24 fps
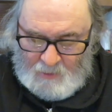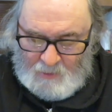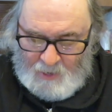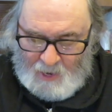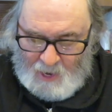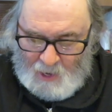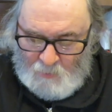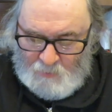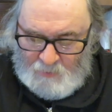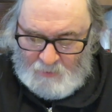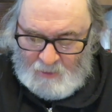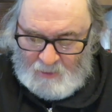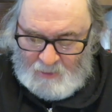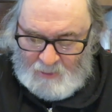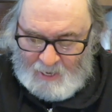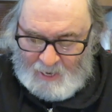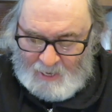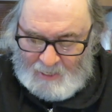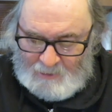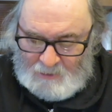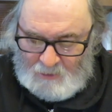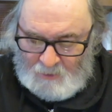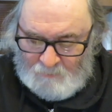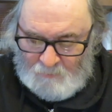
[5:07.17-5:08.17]
Now, when the
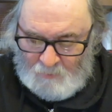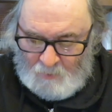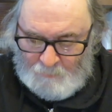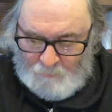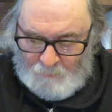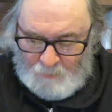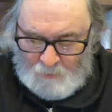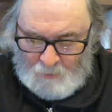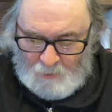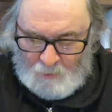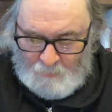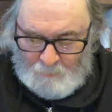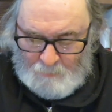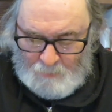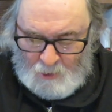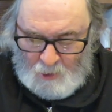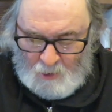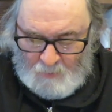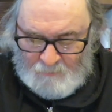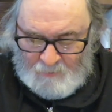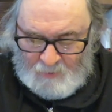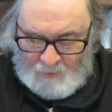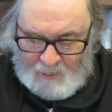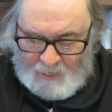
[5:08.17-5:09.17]
days of her
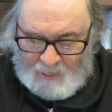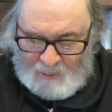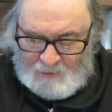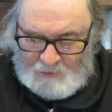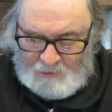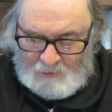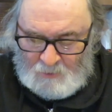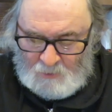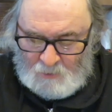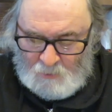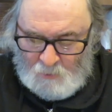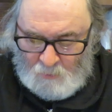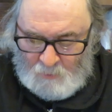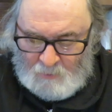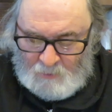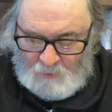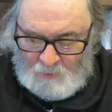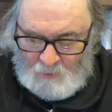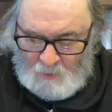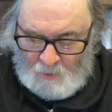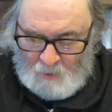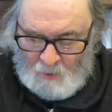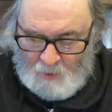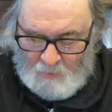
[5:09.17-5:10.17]
purification according
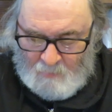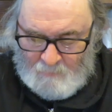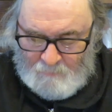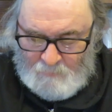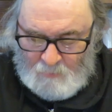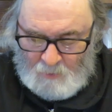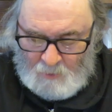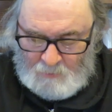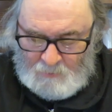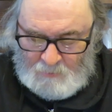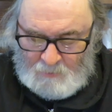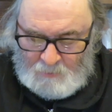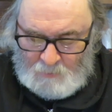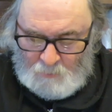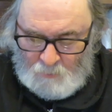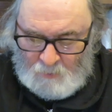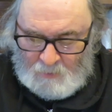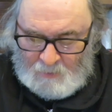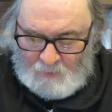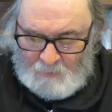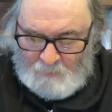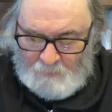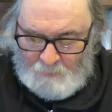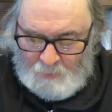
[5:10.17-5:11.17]
to the law of Moses
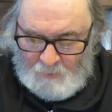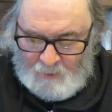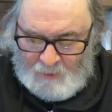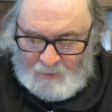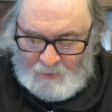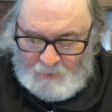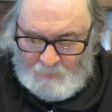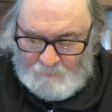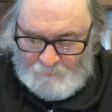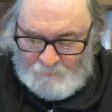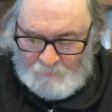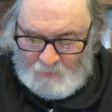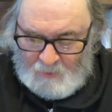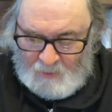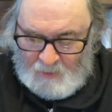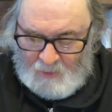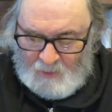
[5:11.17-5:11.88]
were completed,